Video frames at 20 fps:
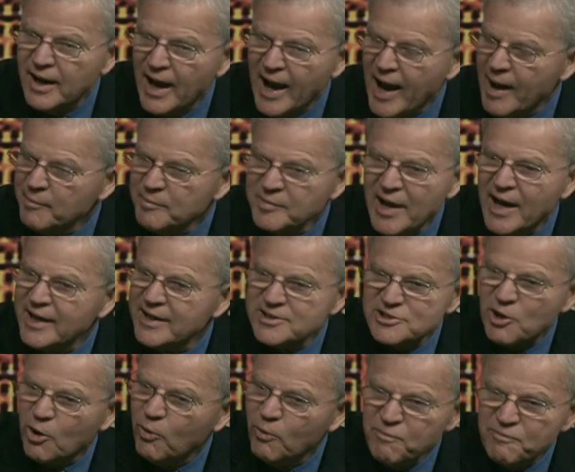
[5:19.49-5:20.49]
I'm not as
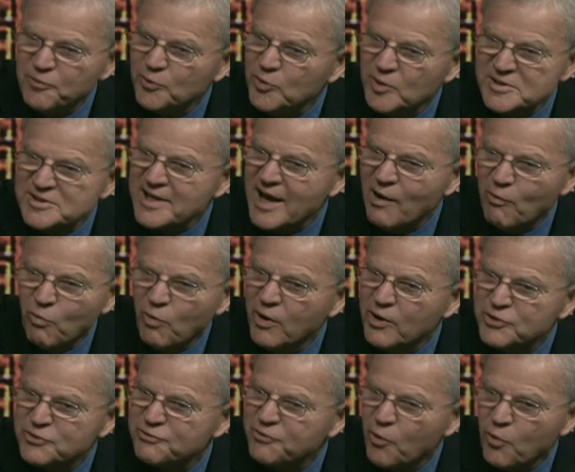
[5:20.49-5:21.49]
hopeful as I
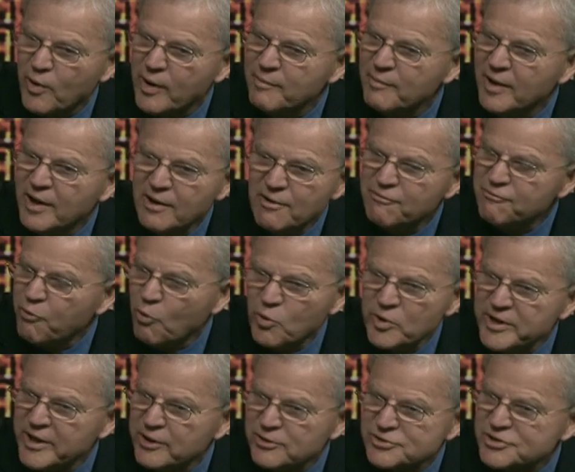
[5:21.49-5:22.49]
was for him 4
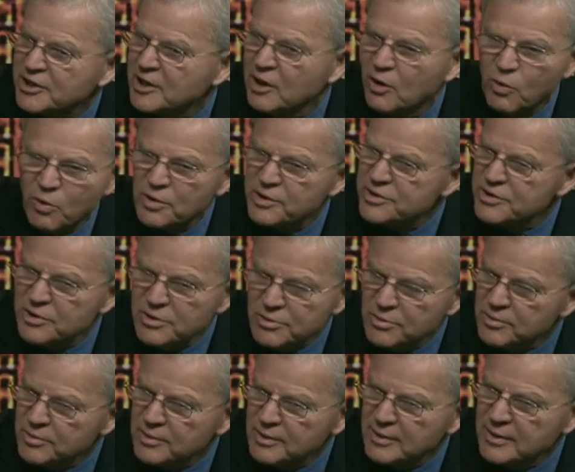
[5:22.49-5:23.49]
years ago, are
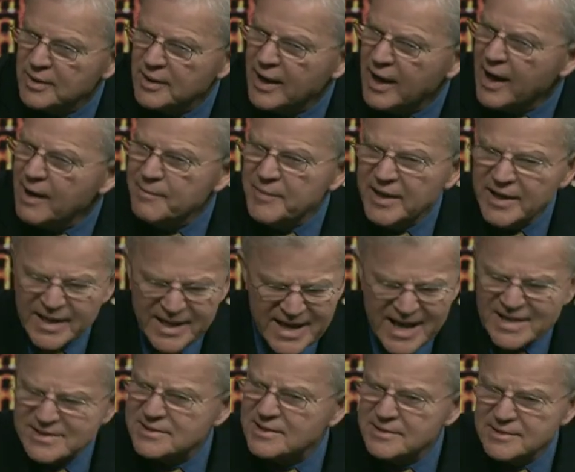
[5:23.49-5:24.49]
you? I mean, he
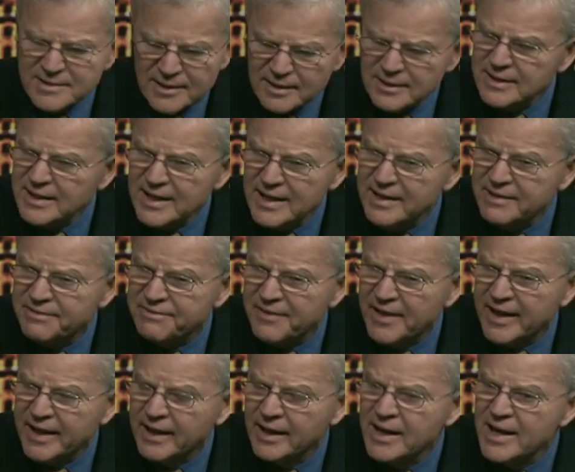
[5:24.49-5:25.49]
hasn't done
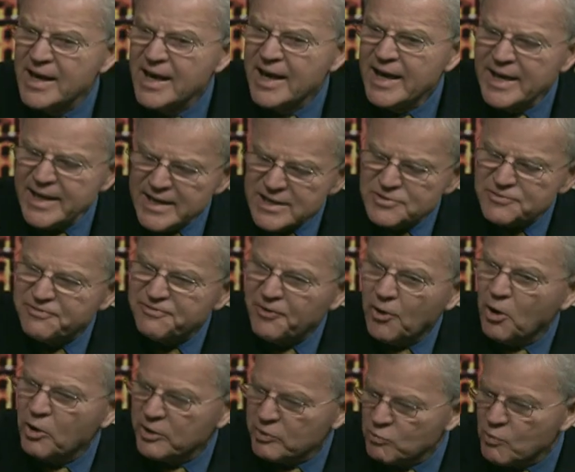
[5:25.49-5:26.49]
anything. He's
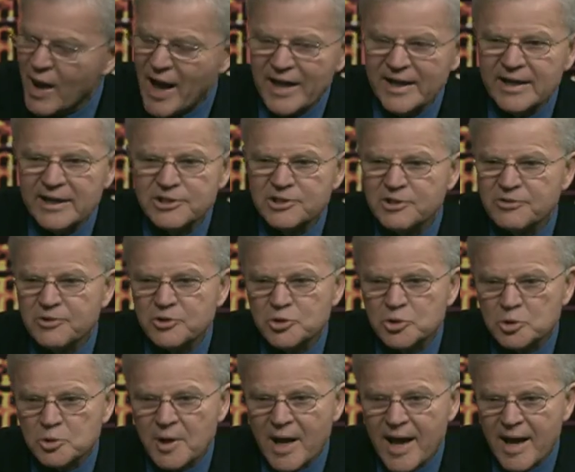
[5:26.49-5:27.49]
fallen right into the
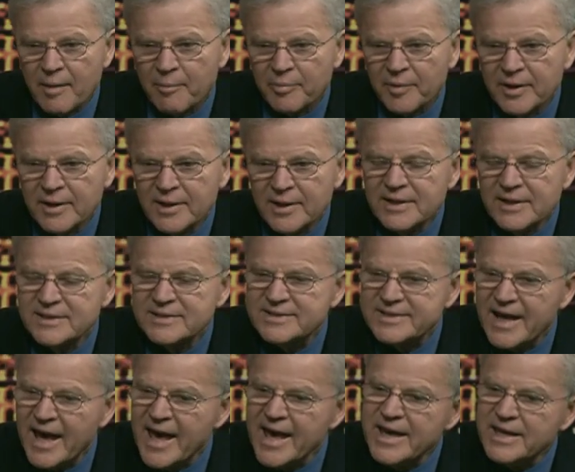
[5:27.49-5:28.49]
trap.
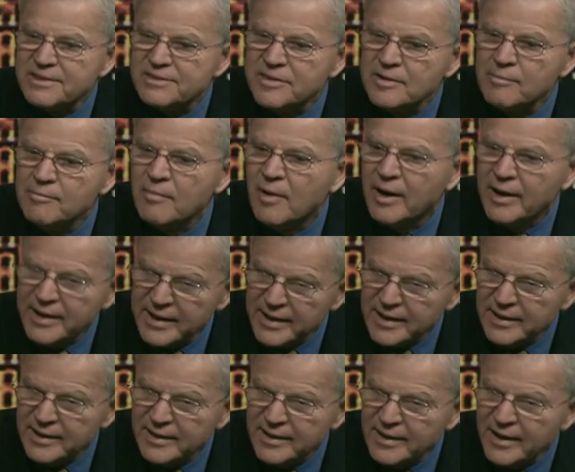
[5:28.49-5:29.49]
Take the
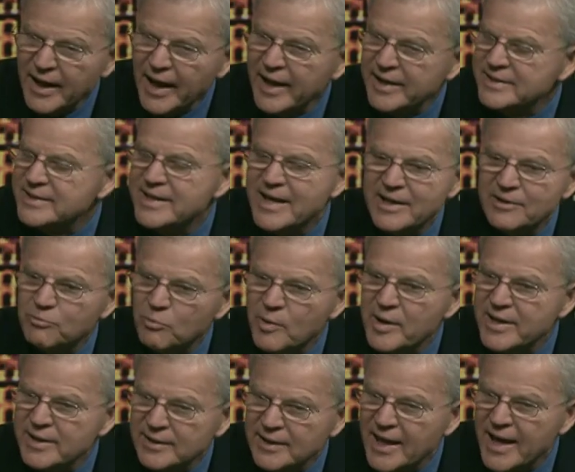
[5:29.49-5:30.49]
money and get
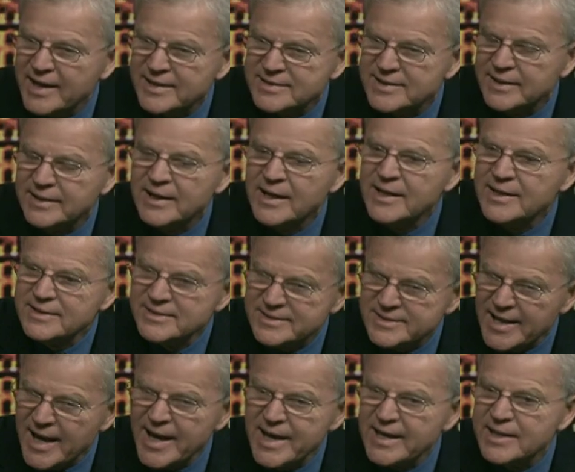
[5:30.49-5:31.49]
reelected.
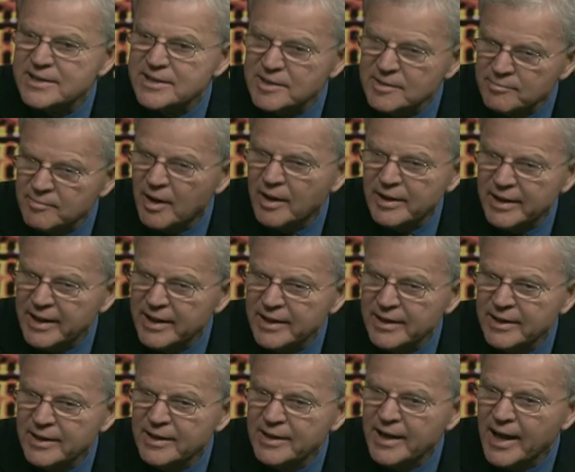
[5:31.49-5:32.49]
Take the money
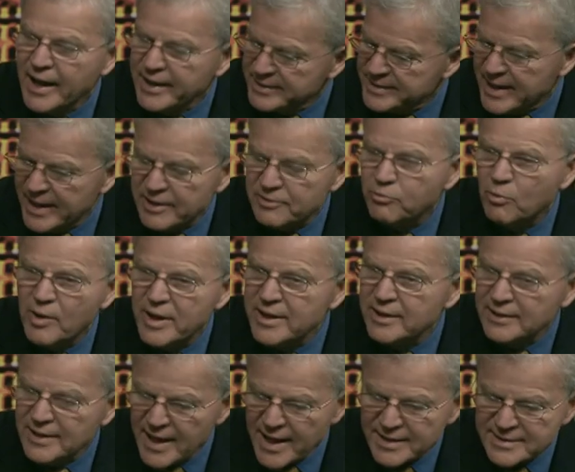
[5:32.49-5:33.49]
and get
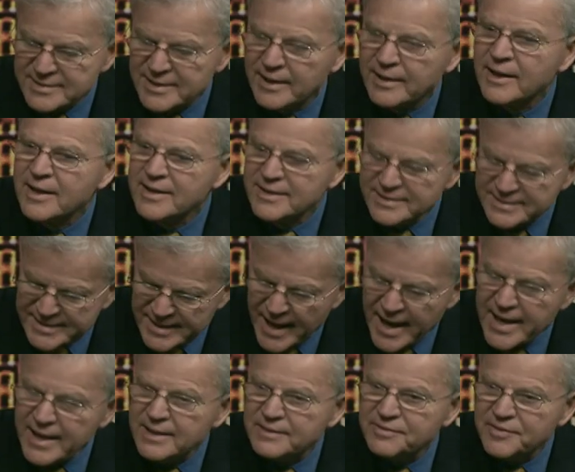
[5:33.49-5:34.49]
reelected.
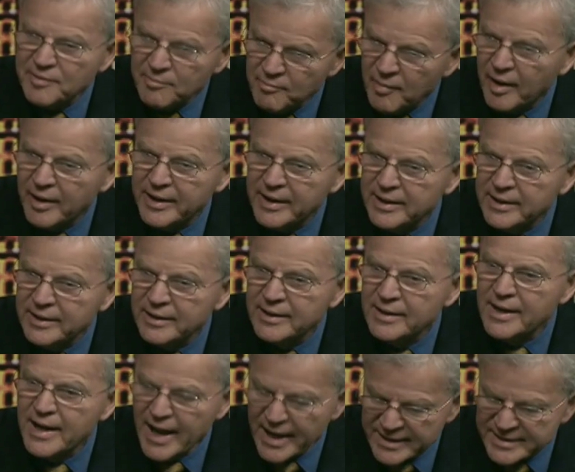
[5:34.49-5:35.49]
Take the money
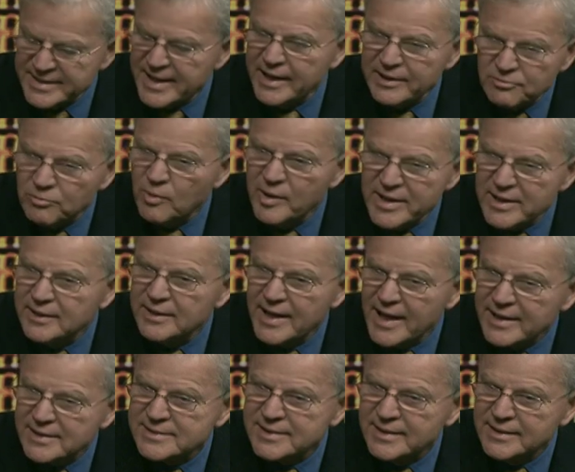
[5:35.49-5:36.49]
and get
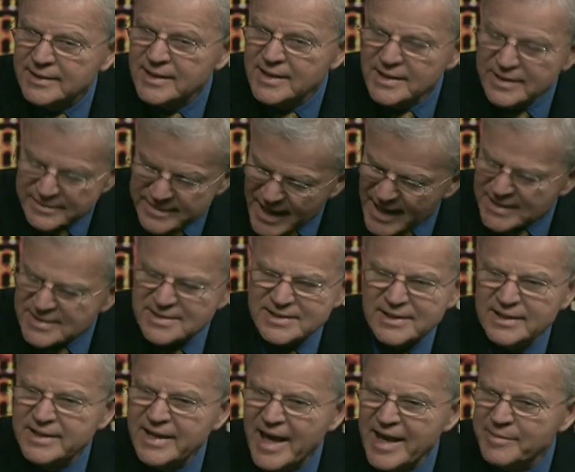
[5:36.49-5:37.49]
reelected. That's
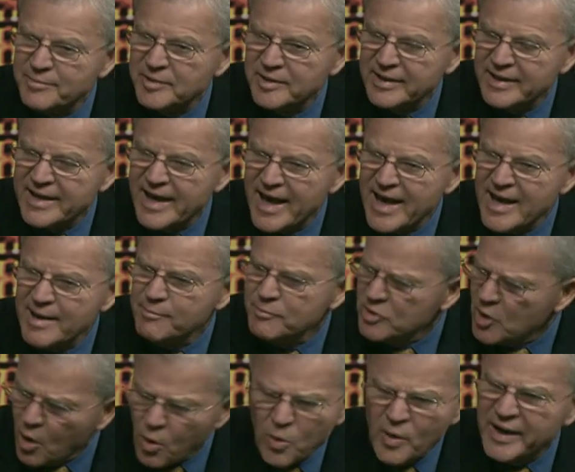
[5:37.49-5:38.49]
the name of the game.
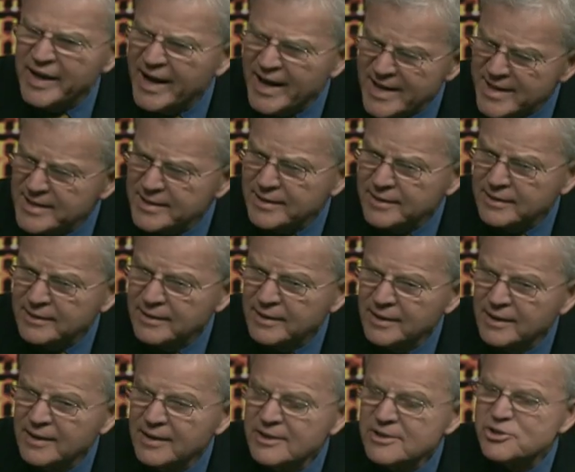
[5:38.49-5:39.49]
No, it isn't.
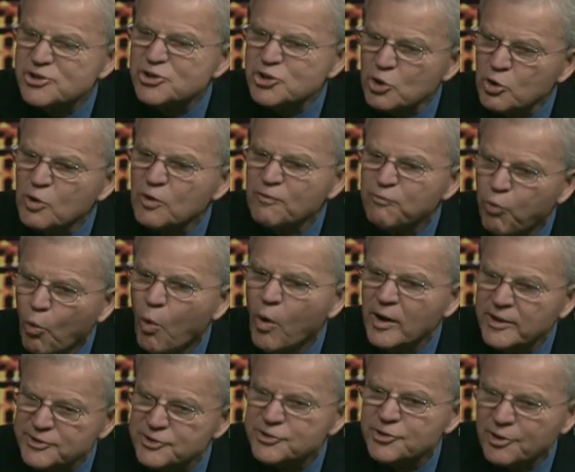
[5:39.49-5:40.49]
Serve
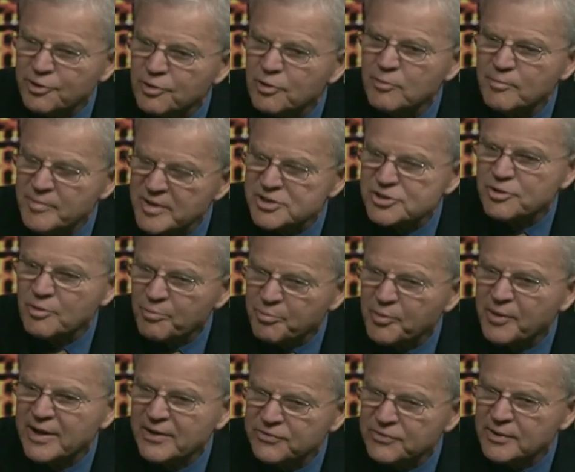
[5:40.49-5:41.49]
one term, Mr.
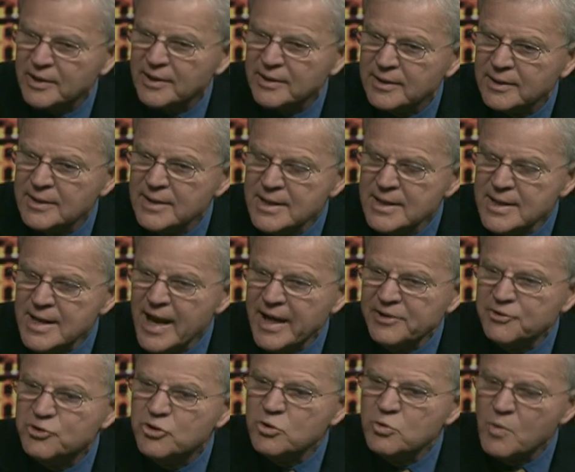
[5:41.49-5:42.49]
President,
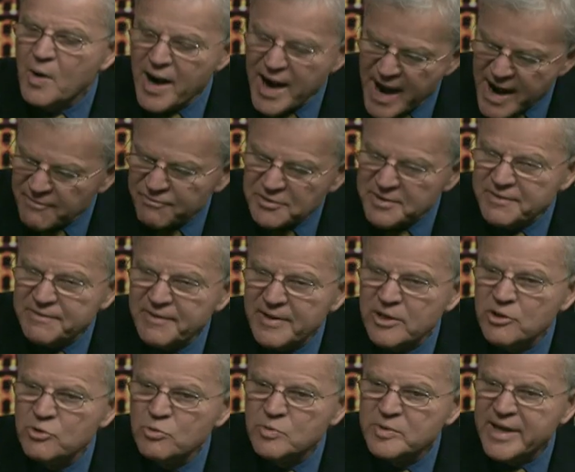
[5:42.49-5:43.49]
and do everything
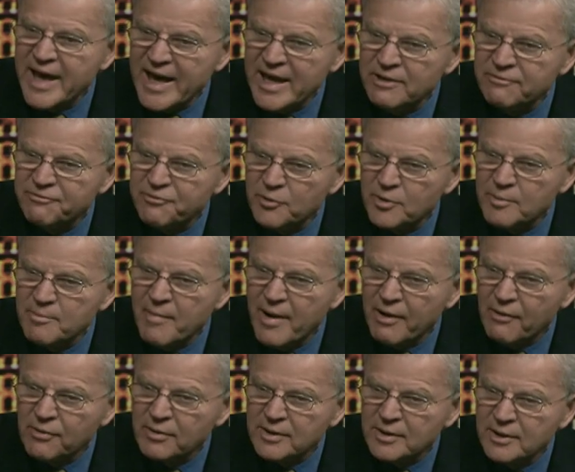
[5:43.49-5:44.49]
you can for
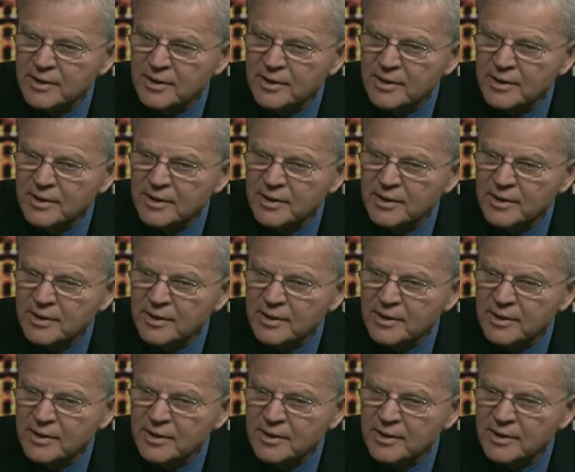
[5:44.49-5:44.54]
America.